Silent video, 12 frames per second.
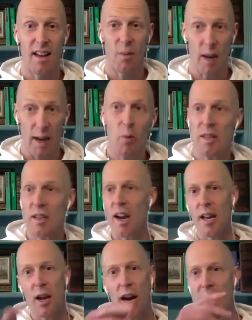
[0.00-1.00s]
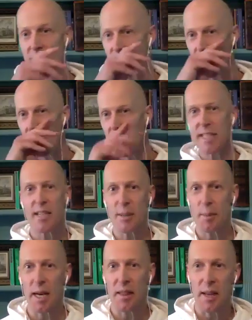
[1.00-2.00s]
Well, I have no idea
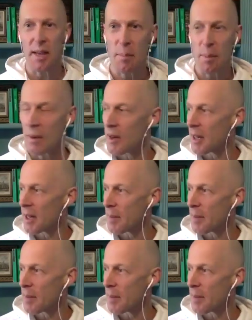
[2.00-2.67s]
about them, but